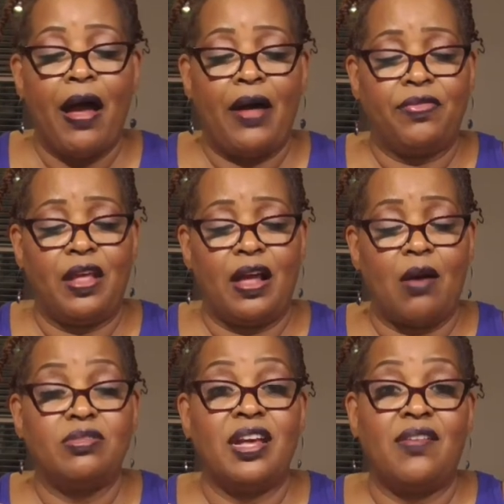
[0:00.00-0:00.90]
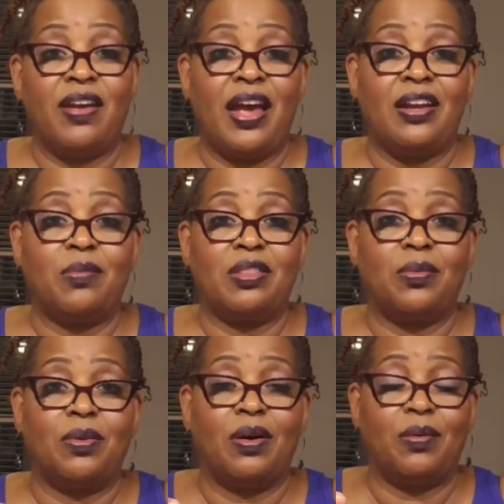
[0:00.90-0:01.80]
I think I was heavy-handed with
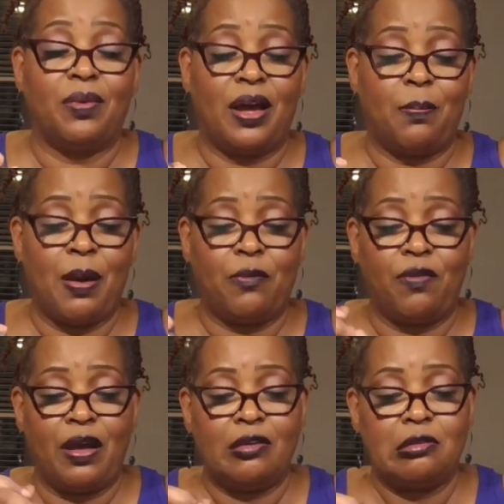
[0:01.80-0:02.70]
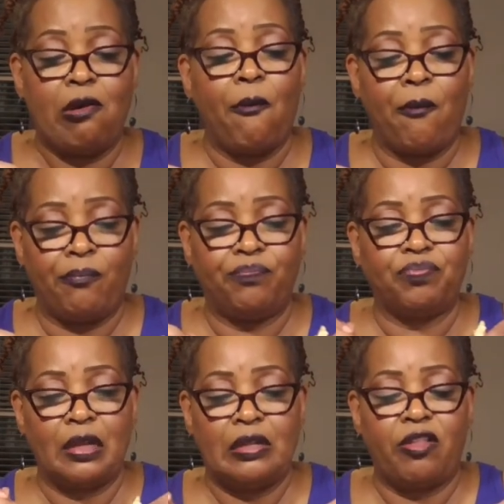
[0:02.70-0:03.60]
the red pepper flakes.
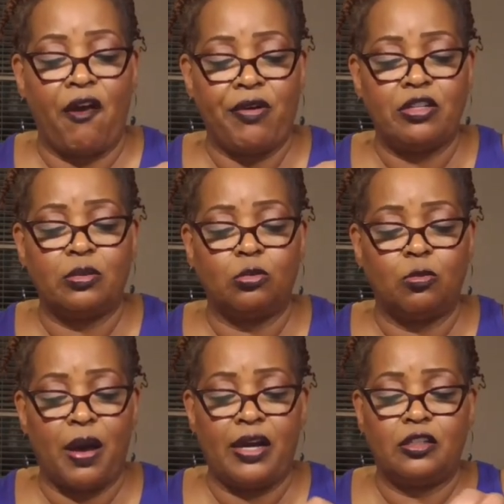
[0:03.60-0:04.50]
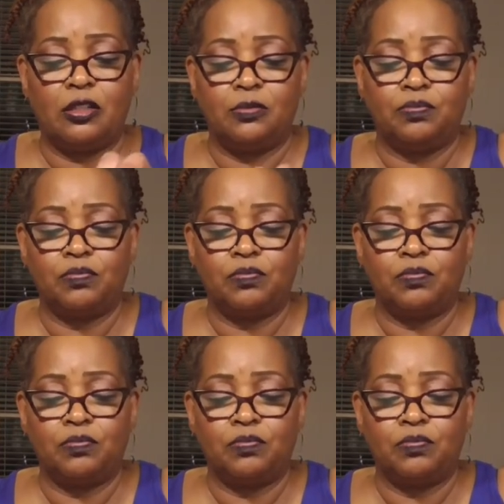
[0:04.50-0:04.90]
There is some spice.